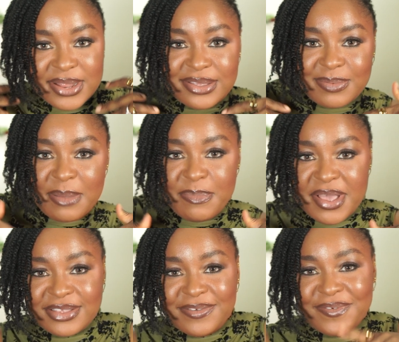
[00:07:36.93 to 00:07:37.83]
is my
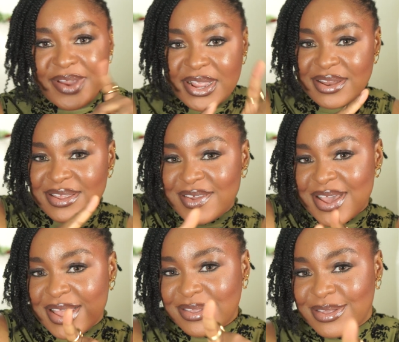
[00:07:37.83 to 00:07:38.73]
best friend. You
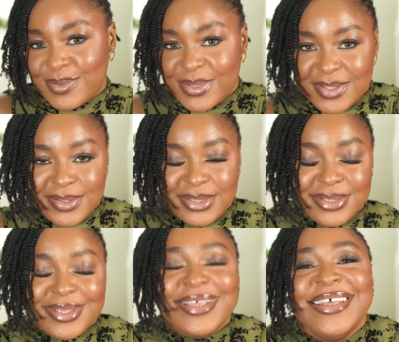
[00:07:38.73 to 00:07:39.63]
can't sit with us.